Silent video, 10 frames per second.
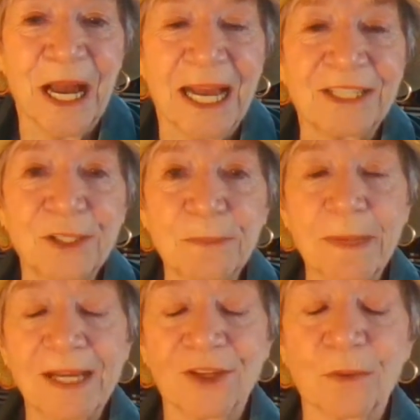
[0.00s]
Uh, it's but,
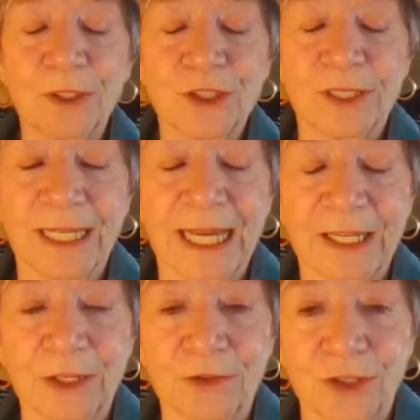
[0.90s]
amazing what you can
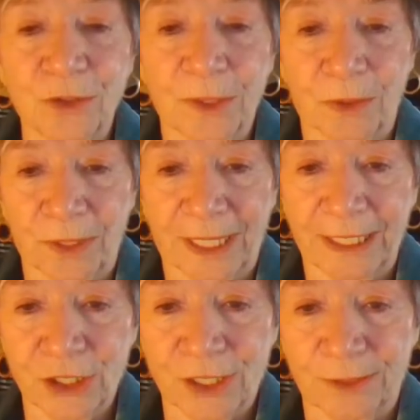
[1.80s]
get used to in old
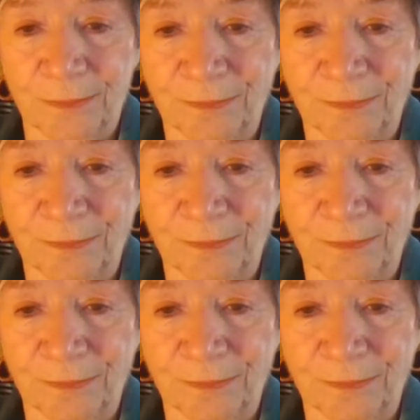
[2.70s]
age.